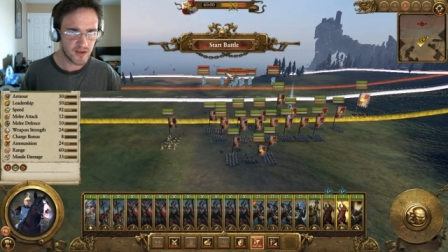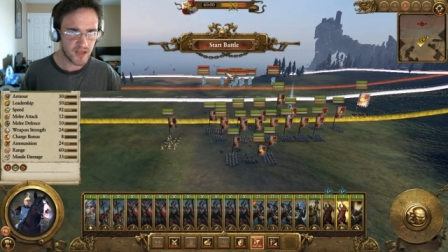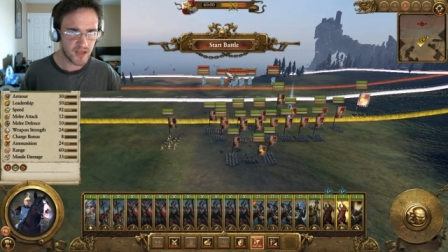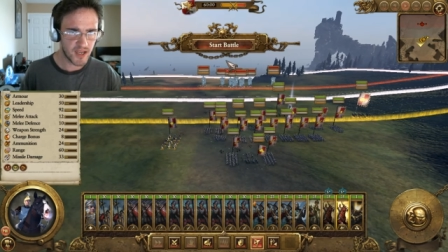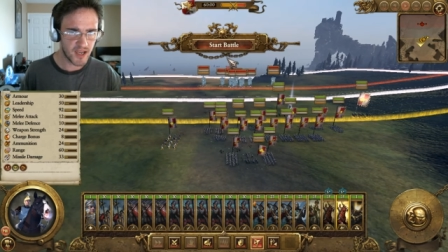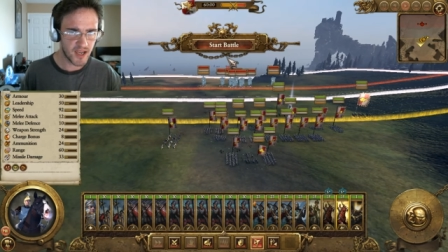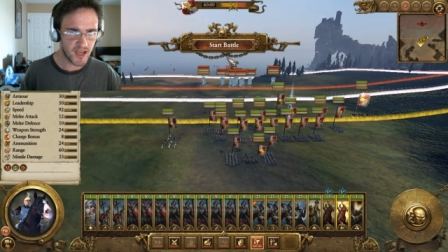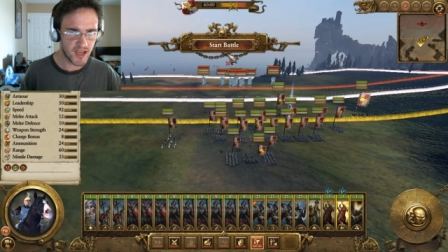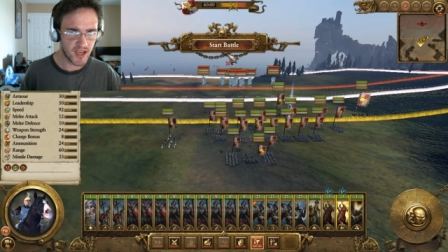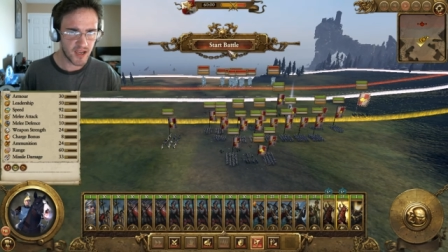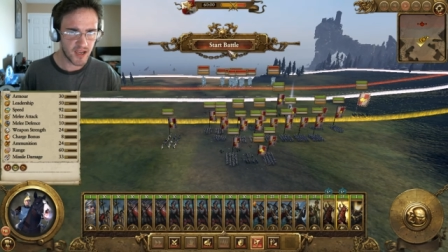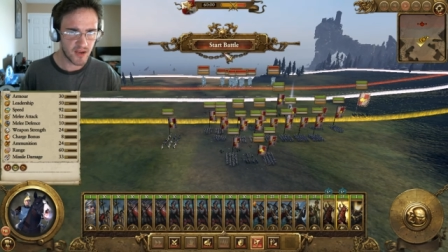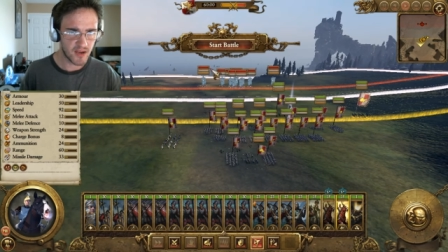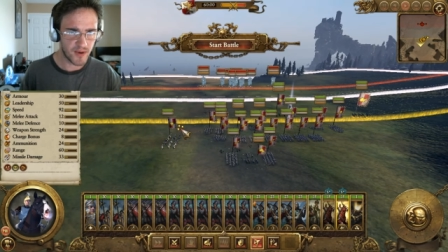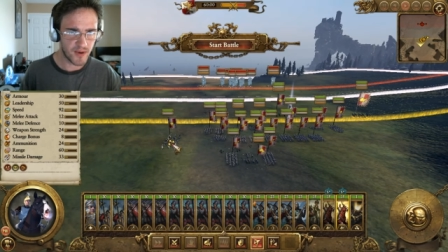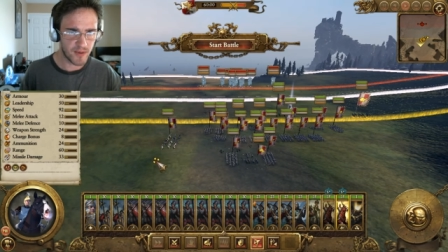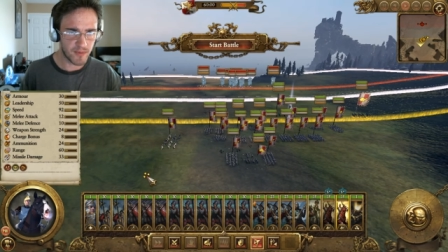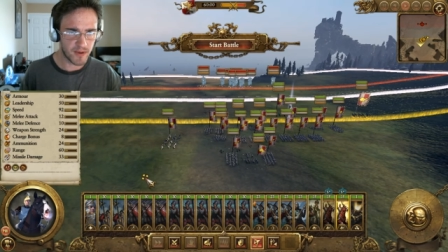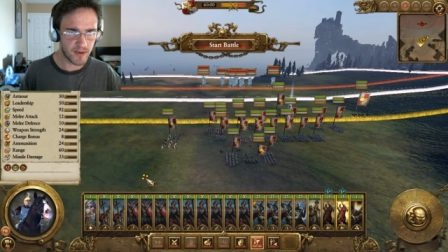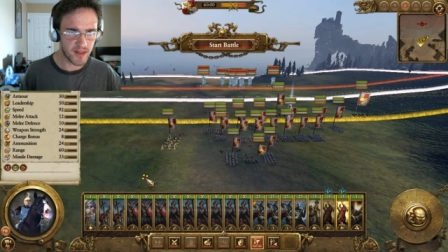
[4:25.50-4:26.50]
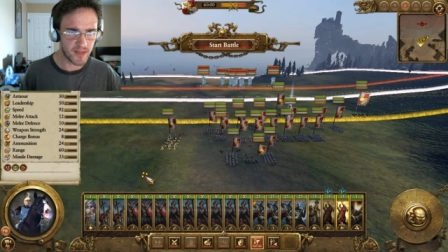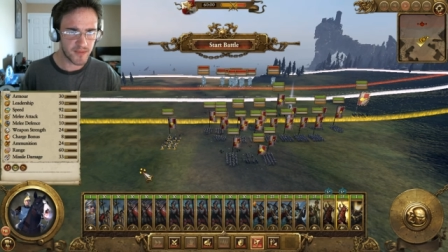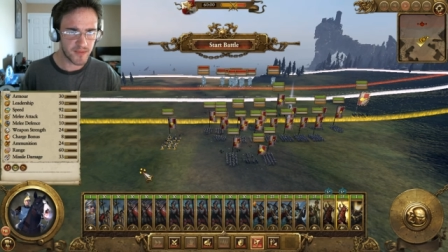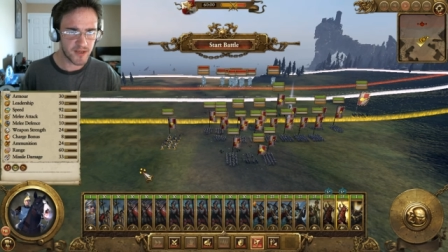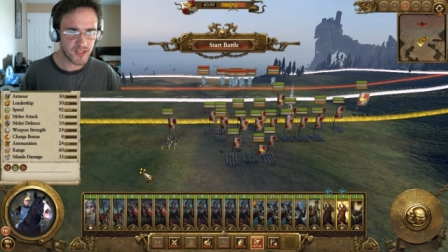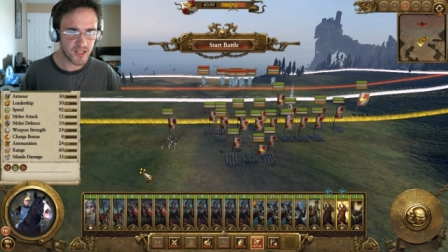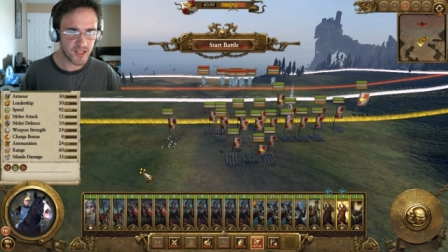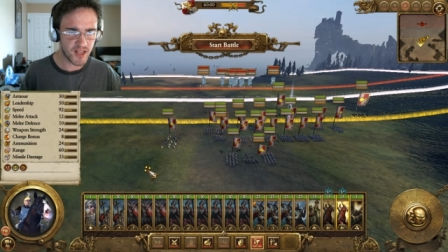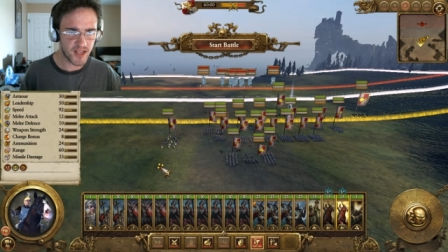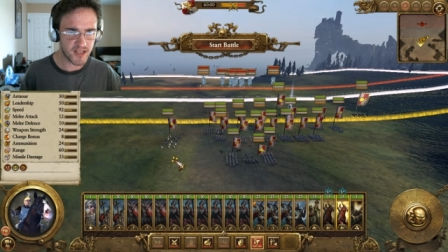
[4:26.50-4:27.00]
Okay, wait, wait, let
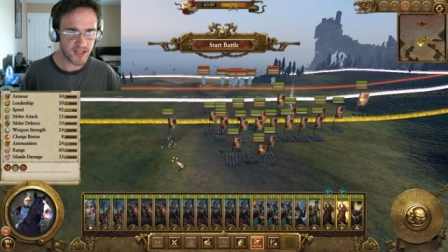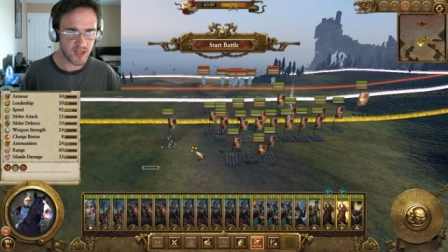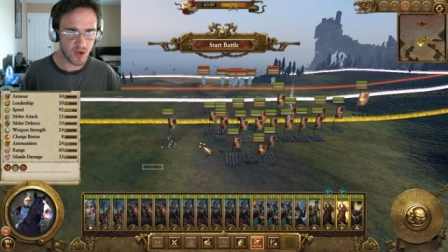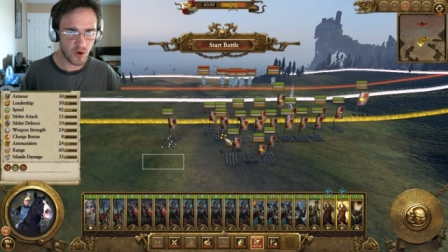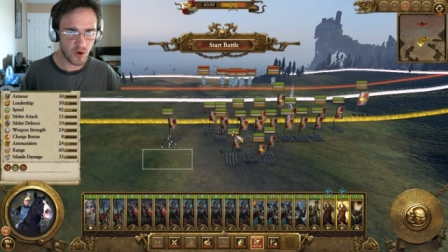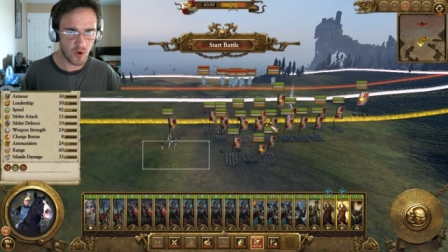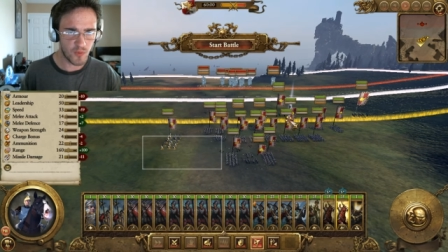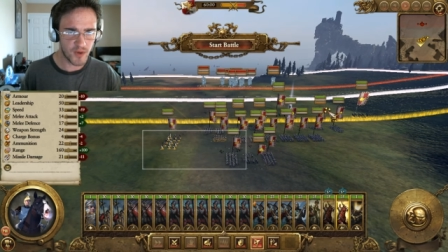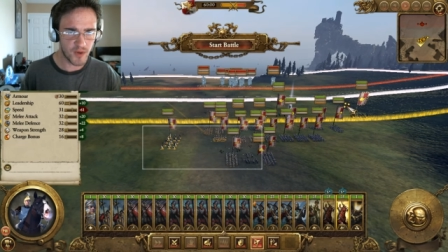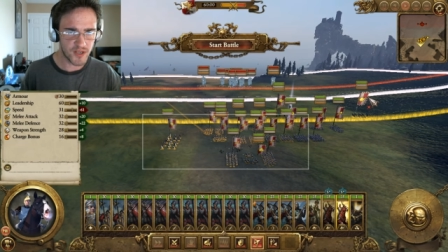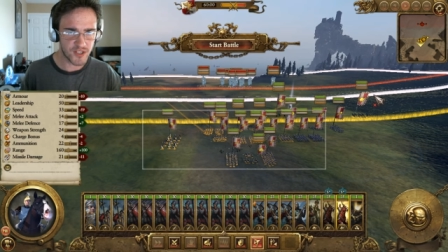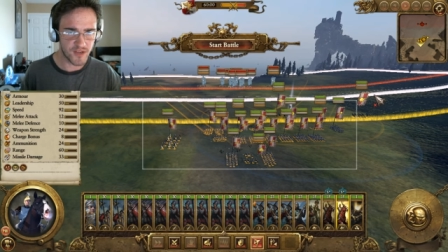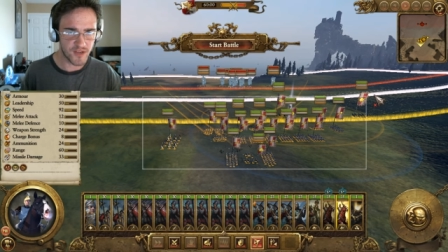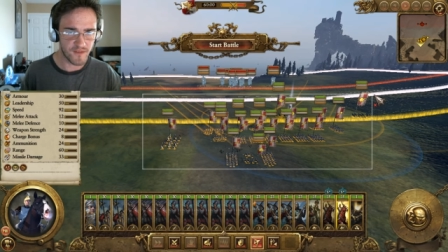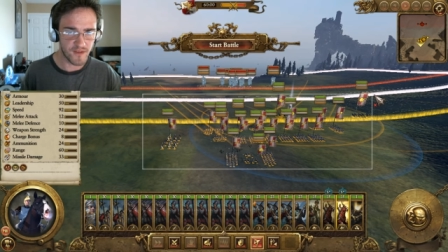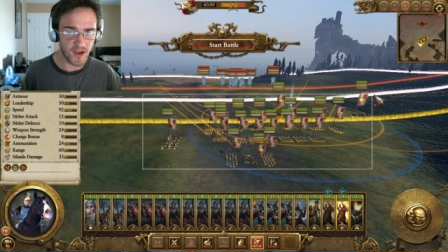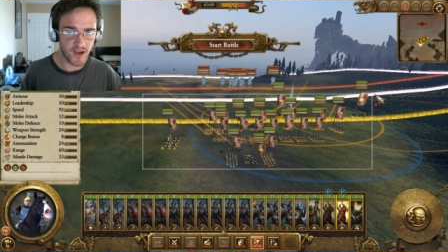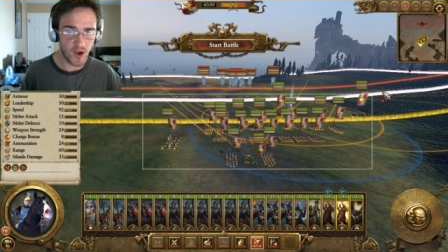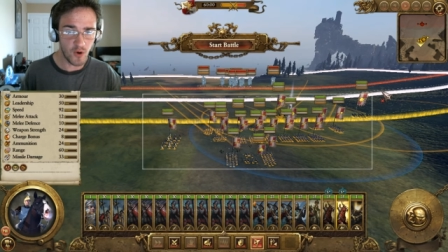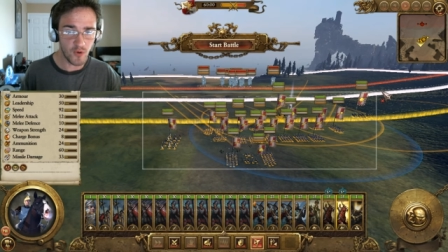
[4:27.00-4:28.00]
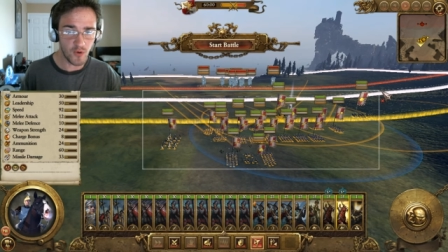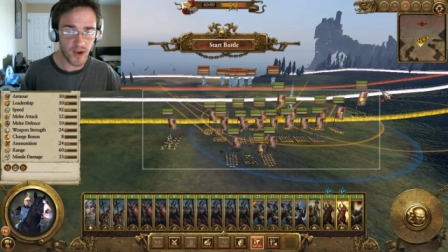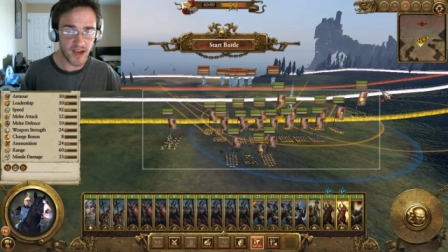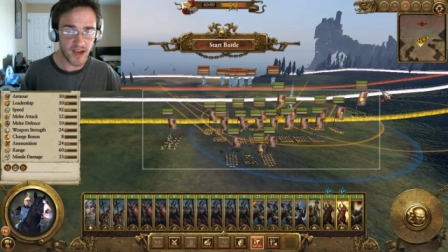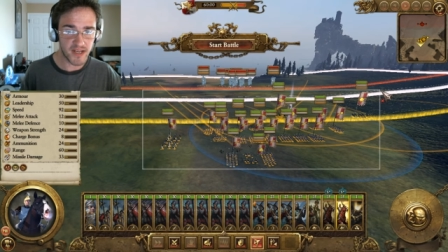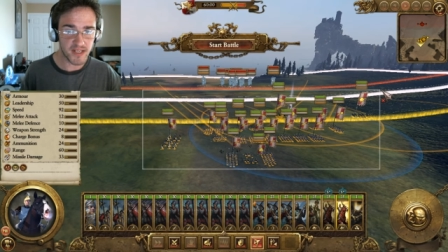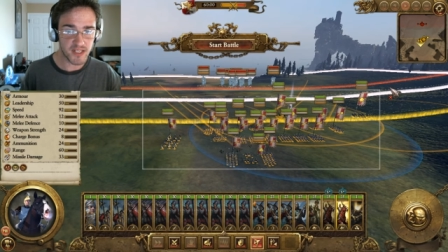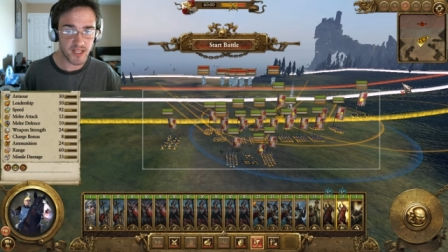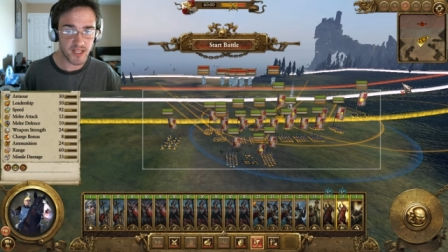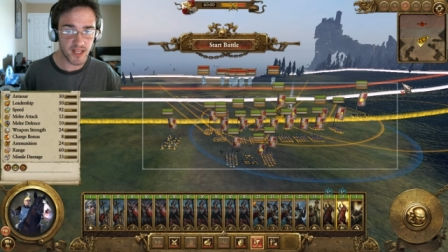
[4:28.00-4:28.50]
me select a whole bunch of... Oh,
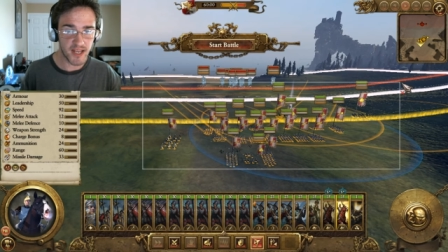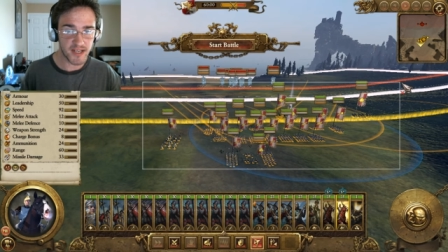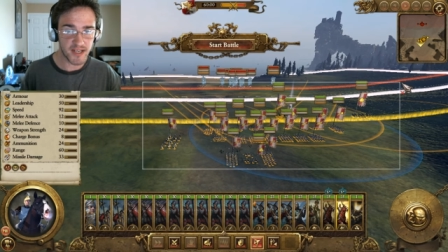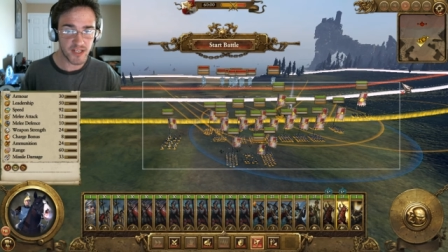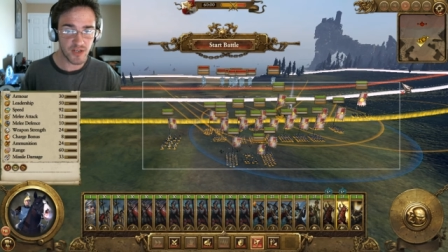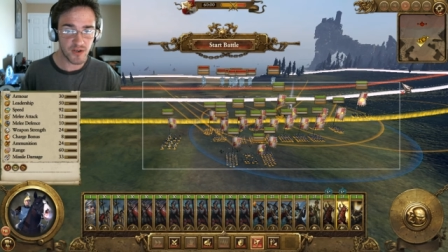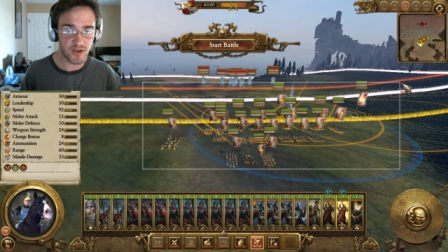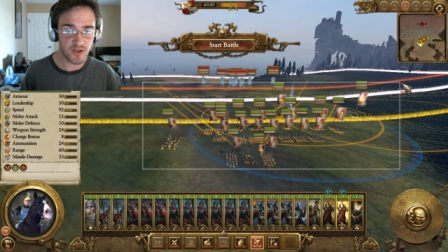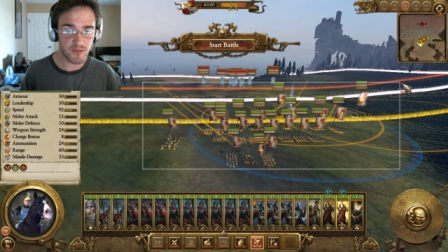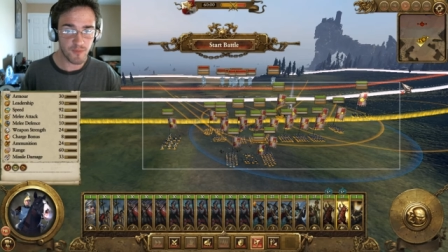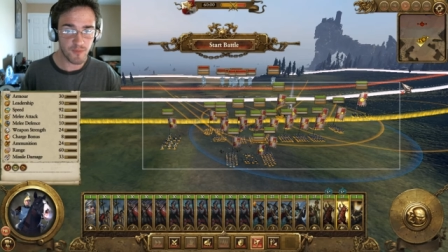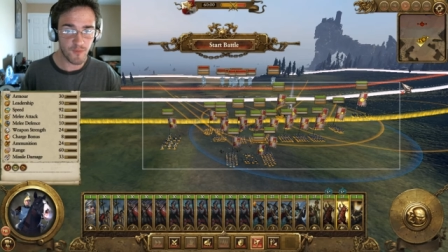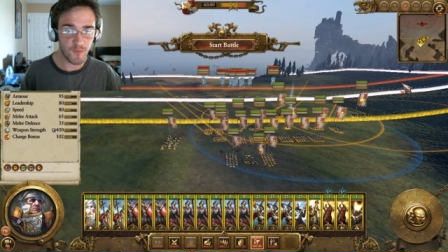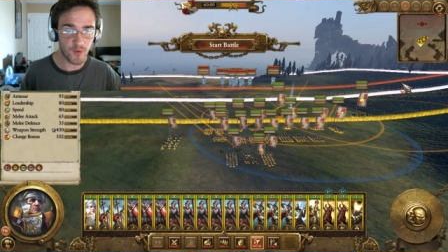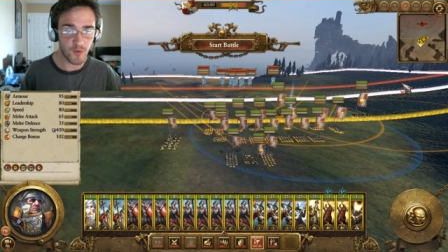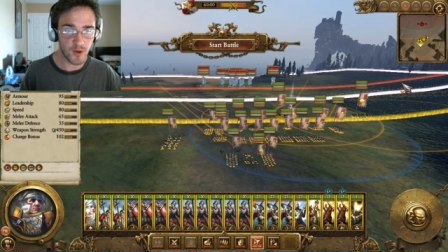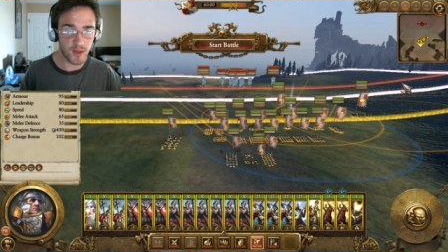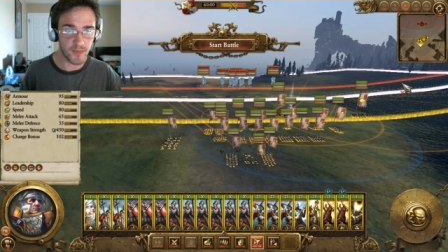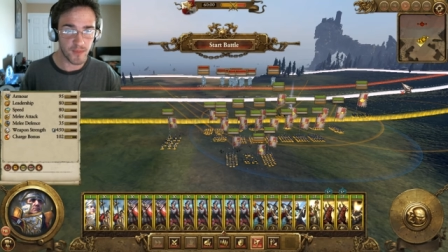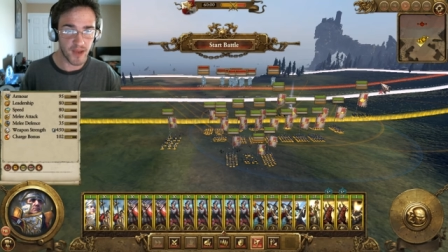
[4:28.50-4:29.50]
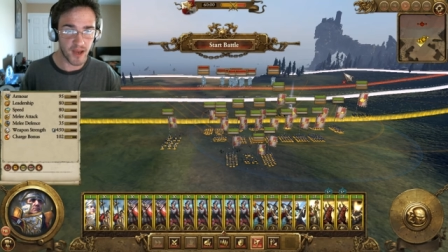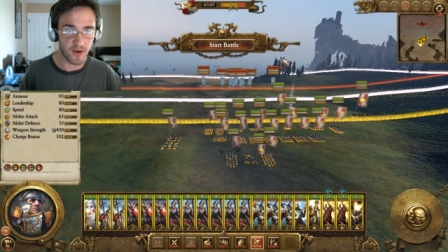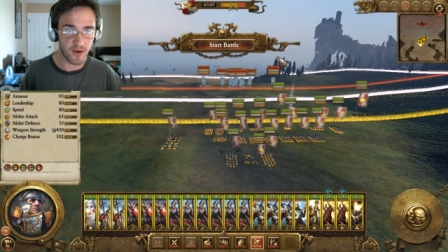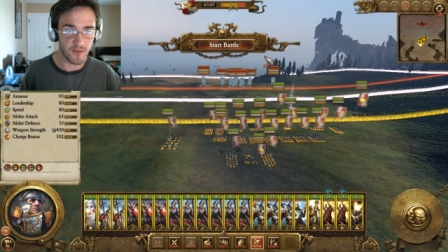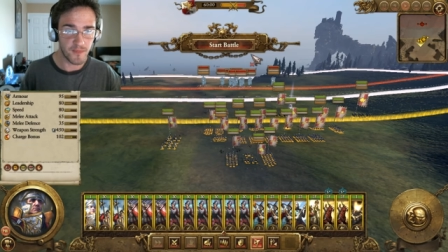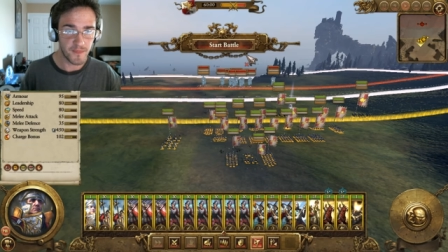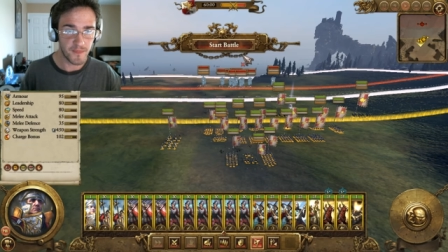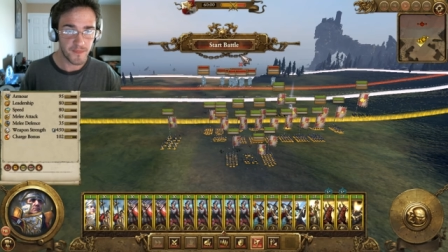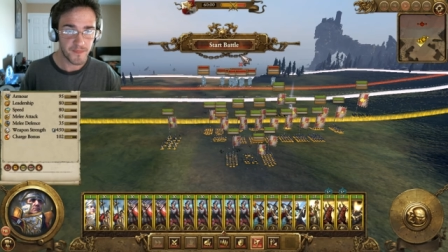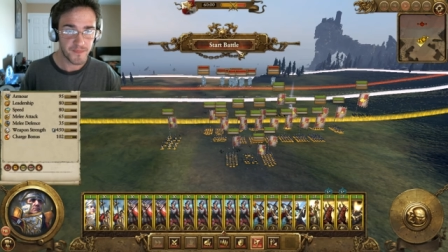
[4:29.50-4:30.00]
I can select units before the
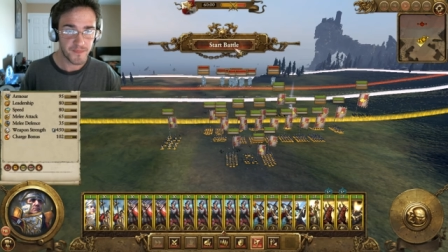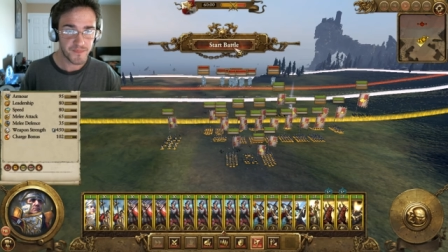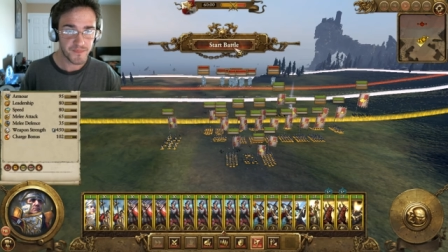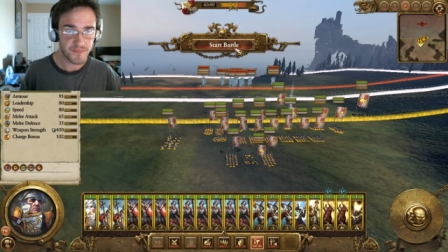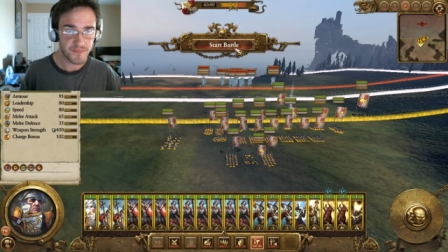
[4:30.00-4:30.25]
battle.